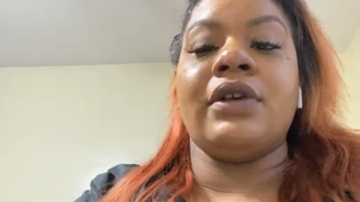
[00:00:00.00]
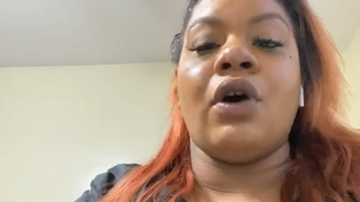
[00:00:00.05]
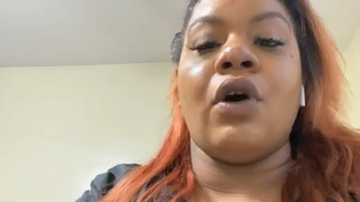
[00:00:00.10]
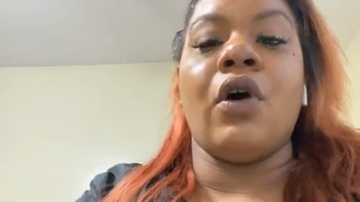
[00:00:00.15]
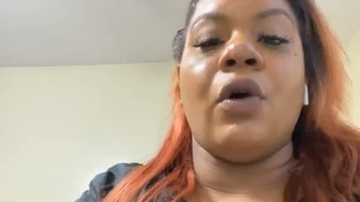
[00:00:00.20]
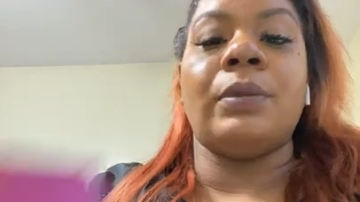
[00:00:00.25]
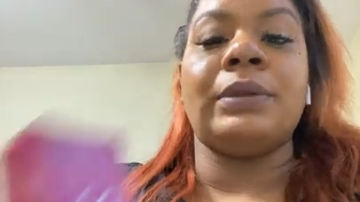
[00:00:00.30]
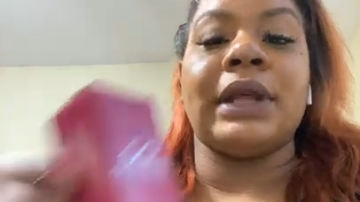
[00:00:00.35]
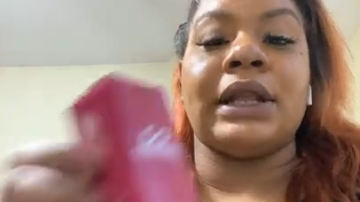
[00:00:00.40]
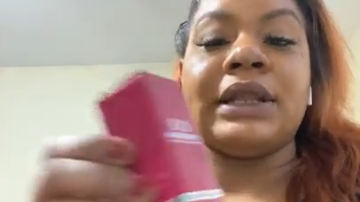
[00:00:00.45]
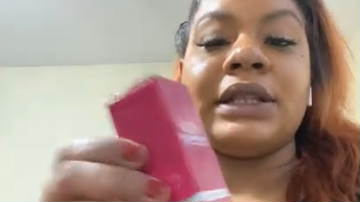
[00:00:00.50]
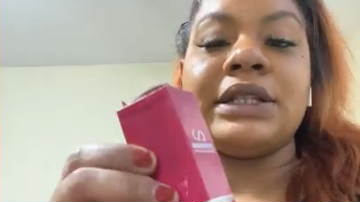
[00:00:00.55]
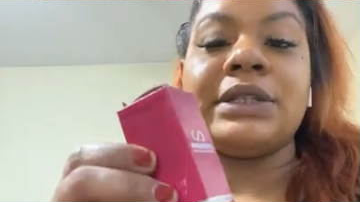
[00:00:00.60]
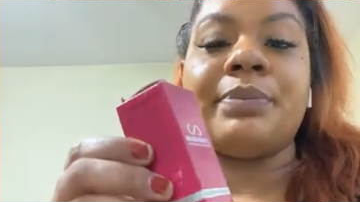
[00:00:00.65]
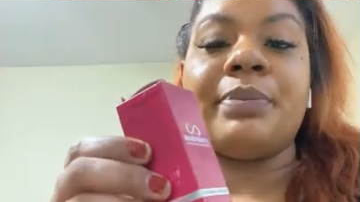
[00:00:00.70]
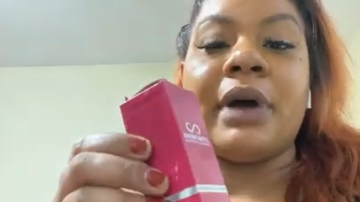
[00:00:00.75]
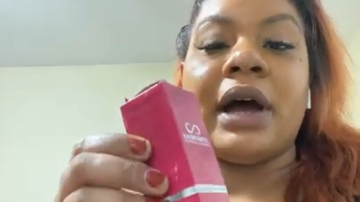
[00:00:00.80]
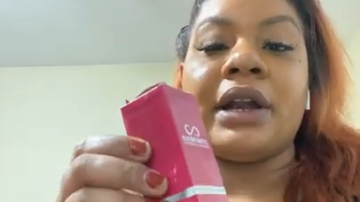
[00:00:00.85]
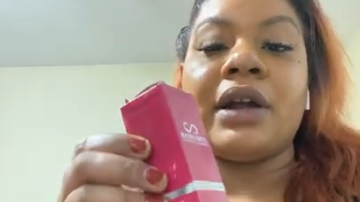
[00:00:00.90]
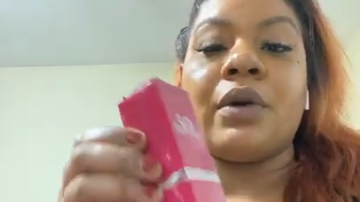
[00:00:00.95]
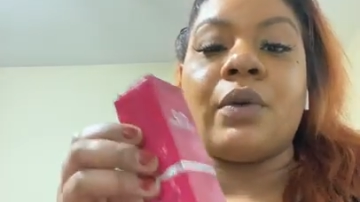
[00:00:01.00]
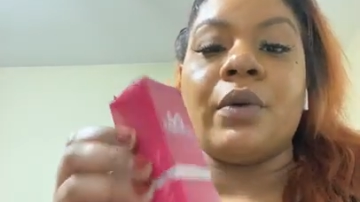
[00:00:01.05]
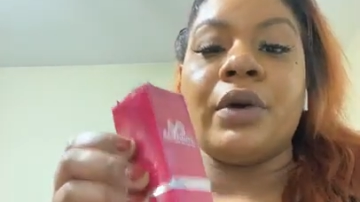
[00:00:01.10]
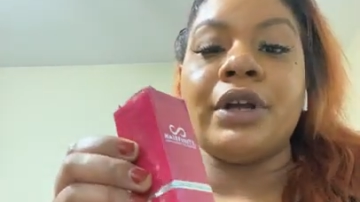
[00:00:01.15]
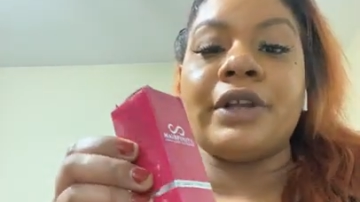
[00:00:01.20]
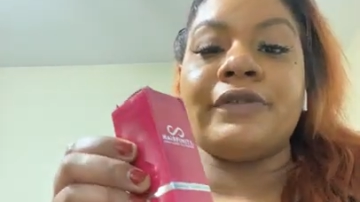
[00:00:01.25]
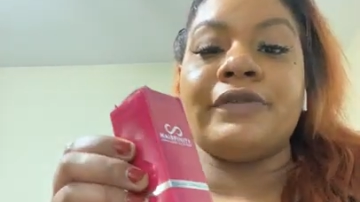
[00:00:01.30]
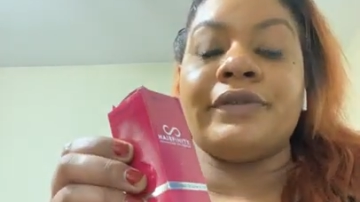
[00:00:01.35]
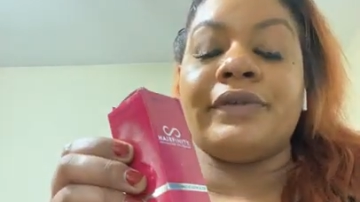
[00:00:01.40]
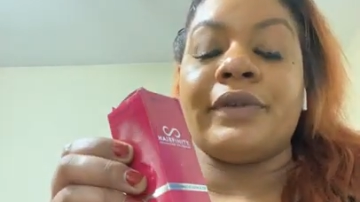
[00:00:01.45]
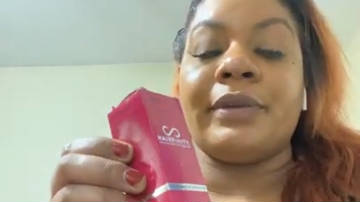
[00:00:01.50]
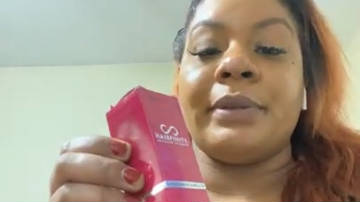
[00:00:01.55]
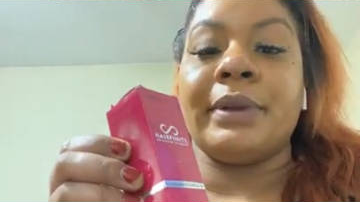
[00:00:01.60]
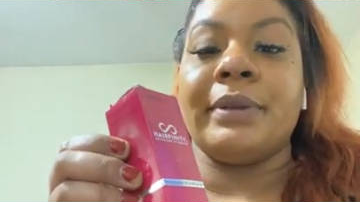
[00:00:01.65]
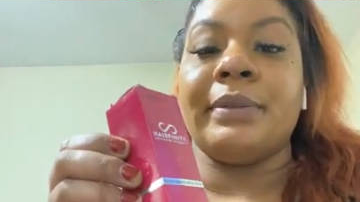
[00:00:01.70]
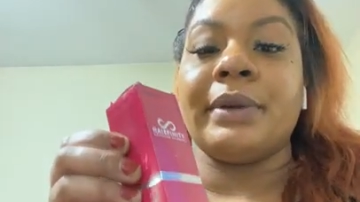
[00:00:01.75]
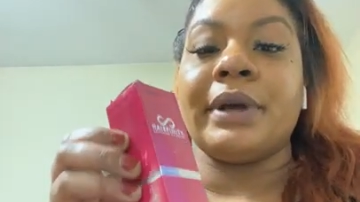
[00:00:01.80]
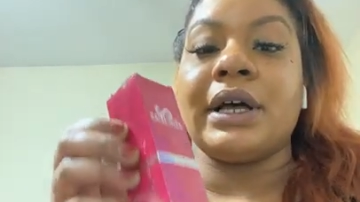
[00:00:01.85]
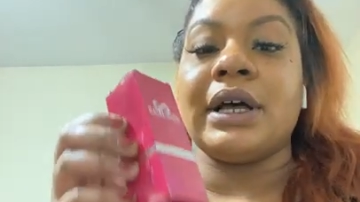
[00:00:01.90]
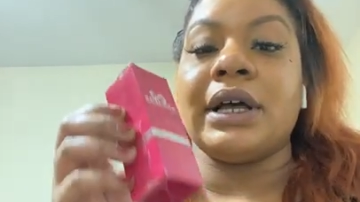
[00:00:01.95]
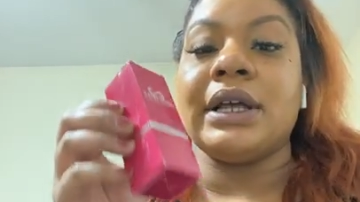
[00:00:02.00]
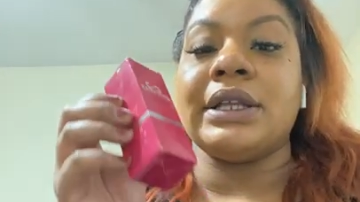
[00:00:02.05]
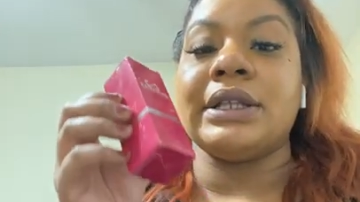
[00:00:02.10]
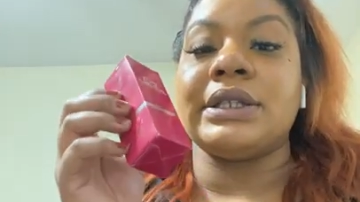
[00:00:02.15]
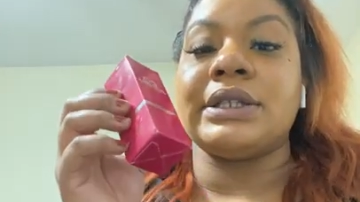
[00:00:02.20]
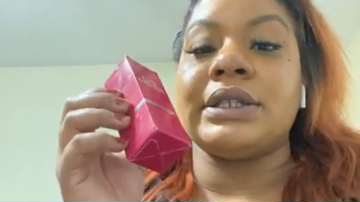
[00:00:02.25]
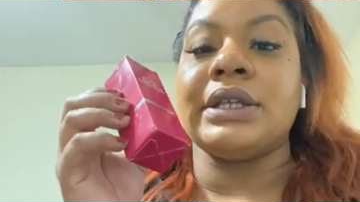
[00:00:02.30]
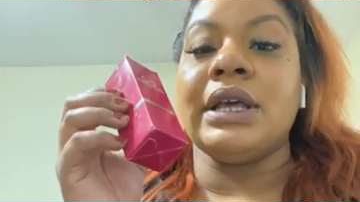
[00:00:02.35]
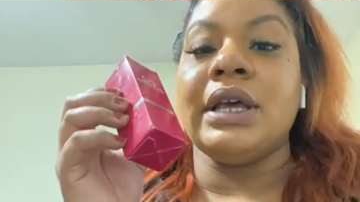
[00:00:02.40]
hope that this product works for me, because